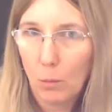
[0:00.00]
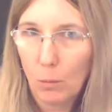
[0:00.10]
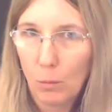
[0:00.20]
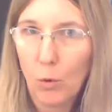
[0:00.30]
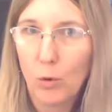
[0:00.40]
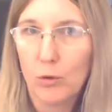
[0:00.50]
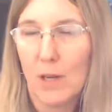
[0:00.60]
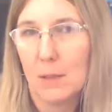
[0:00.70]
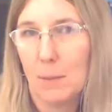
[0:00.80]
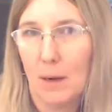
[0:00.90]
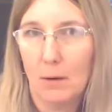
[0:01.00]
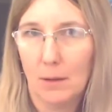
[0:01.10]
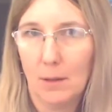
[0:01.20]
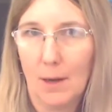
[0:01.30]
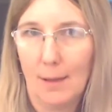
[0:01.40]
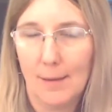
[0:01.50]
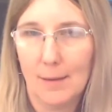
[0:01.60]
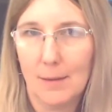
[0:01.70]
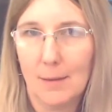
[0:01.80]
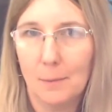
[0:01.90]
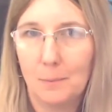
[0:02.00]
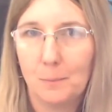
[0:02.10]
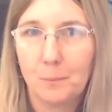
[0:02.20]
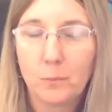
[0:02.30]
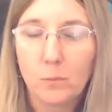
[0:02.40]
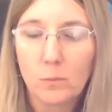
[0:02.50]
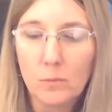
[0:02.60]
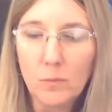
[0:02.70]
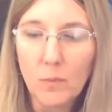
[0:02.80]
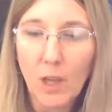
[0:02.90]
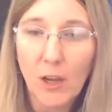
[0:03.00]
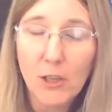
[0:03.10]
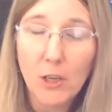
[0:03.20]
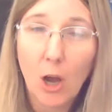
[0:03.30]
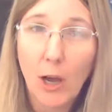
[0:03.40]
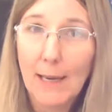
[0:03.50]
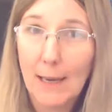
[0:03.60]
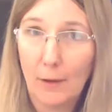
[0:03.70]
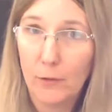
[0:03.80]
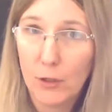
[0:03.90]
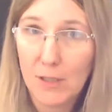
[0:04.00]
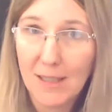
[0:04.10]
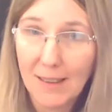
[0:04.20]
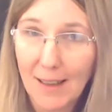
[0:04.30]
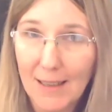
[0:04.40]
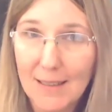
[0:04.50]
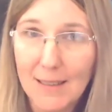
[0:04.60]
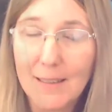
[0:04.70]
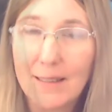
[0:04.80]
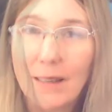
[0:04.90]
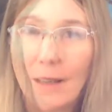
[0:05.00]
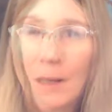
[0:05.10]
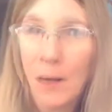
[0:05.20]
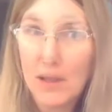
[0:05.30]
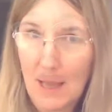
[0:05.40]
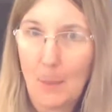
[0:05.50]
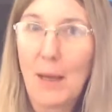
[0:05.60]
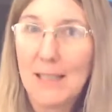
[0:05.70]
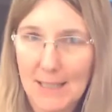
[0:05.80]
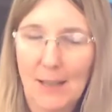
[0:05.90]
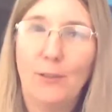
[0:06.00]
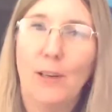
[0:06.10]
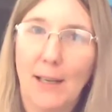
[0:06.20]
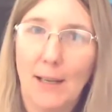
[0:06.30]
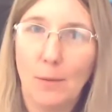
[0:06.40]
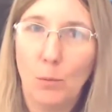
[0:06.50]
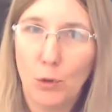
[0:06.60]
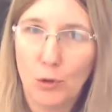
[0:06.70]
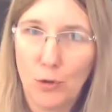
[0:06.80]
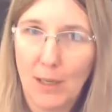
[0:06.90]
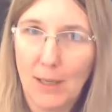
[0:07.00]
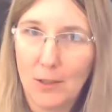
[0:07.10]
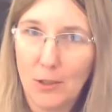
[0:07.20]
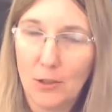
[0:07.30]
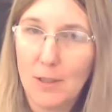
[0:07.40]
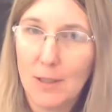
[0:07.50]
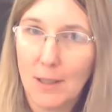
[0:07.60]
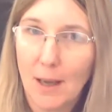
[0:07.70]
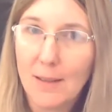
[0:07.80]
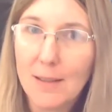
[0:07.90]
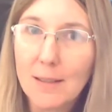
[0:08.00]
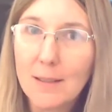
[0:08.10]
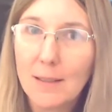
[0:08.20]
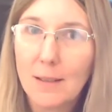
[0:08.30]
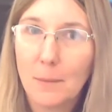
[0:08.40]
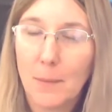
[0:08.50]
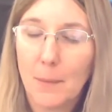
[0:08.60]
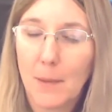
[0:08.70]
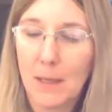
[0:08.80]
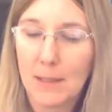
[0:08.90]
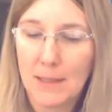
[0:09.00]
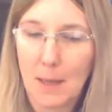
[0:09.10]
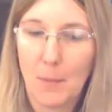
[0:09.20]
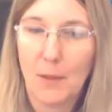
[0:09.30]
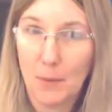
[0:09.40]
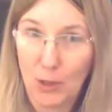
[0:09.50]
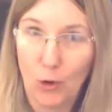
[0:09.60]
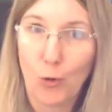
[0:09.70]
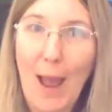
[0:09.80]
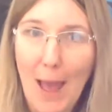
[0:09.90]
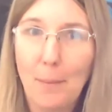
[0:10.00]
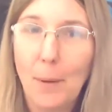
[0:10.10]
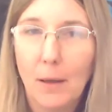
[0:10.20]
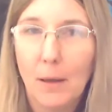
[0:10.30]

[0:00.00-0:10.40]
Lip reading: more transparent than others. I love using glazes. Some are definitely more tricky to use than others, as some of them grab